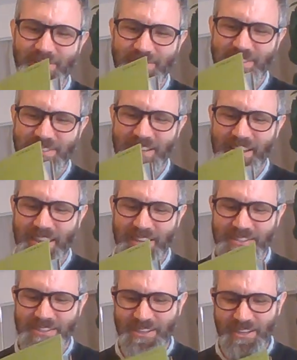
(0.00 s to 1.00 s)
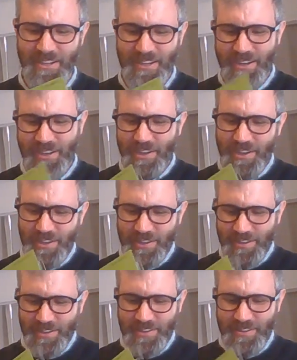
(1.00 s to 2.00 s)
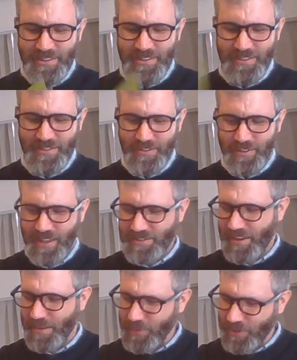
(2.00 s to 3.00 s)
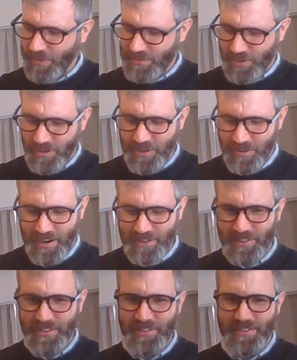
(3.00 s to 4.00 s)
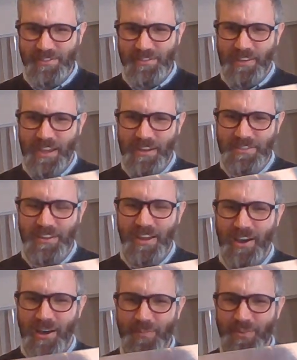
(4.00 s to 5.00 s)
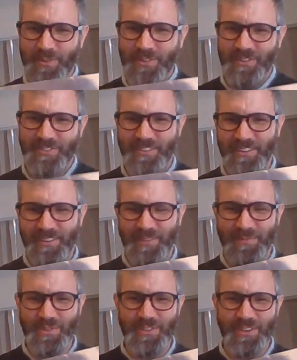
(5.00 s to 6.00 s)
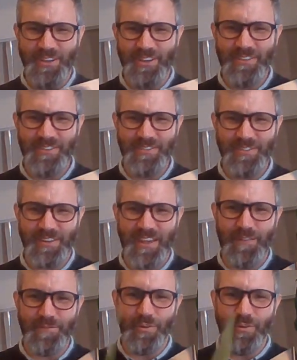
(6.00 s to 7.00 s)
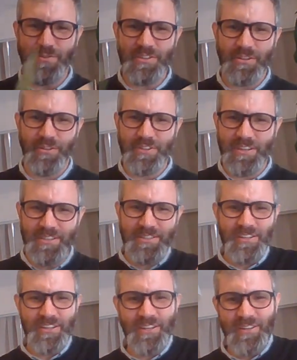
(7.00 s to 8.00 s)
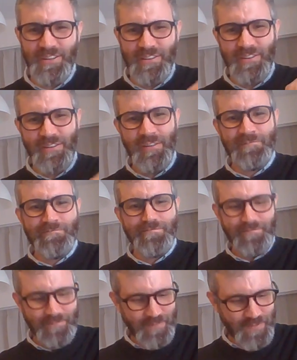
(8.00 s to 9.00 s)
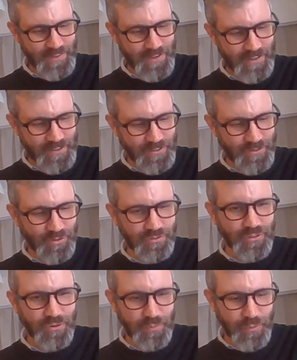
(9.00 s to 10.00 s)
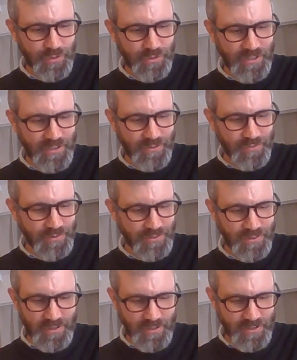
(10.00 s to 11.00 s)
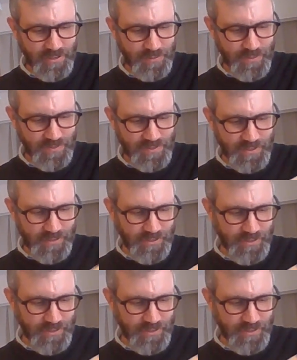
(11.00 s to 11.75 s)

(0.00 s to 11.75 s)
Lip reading: was it Stan Getz. So that's, I believe that's on here actually. Just again, it's a comp. It comes with a gatefold single disc. Got like a little booklet with it's like